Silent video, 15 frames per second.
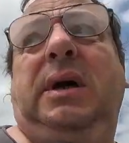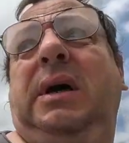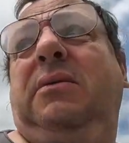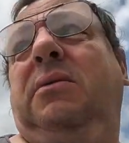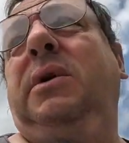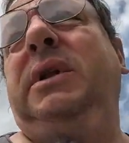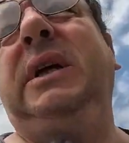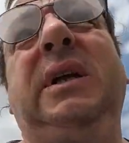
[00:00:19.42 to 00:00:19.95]

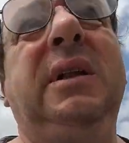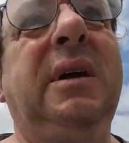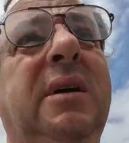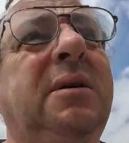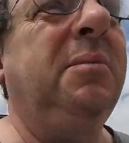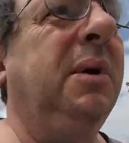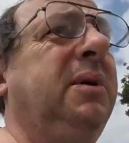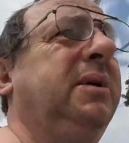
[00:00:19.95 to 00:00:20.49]
What I like
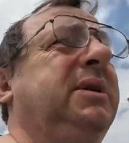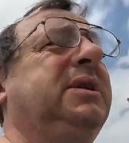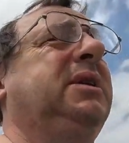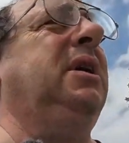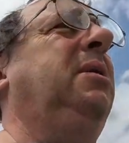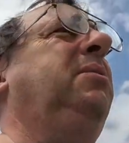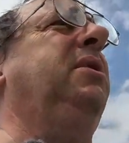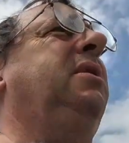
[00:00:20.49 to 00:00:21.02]
about this
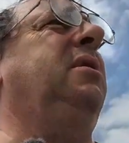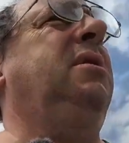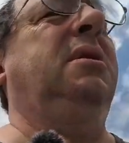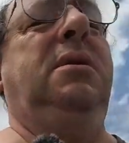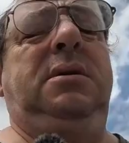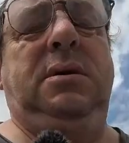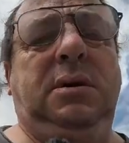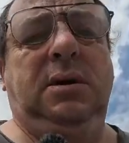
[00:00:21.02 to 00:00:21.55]
camera,
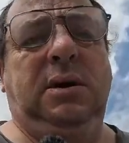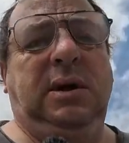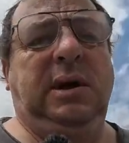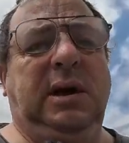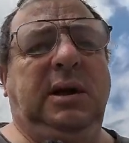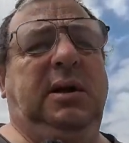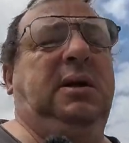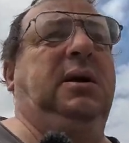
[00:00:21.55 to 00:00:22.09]

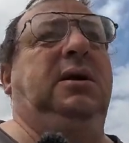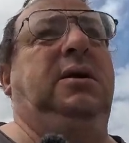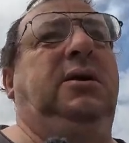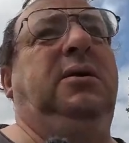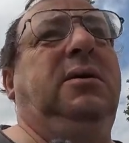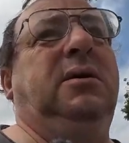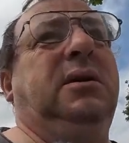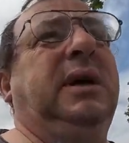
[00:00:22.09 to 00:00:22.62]

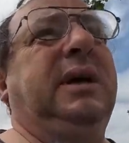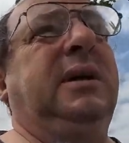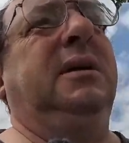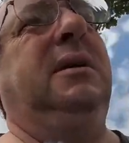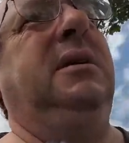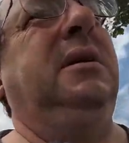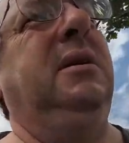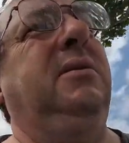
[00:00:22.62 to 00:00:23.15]
like
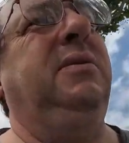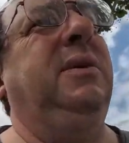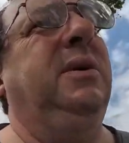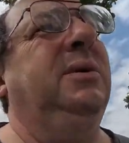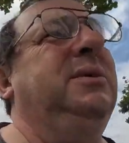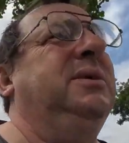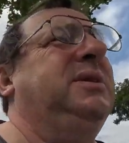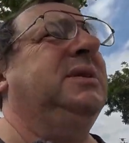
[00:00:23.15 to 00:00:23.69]
if you
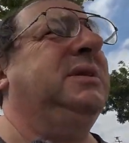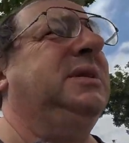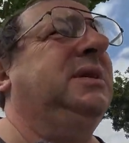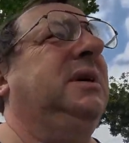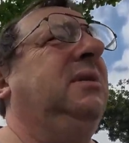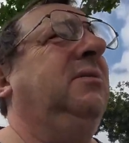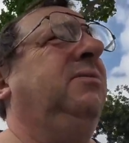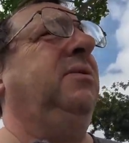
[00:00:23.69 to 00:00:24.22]
use
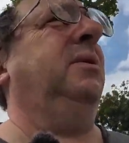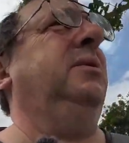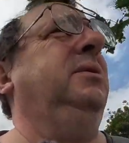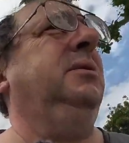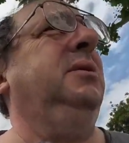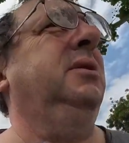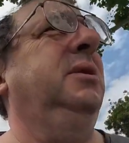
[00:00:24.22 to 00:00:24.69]
cell phone,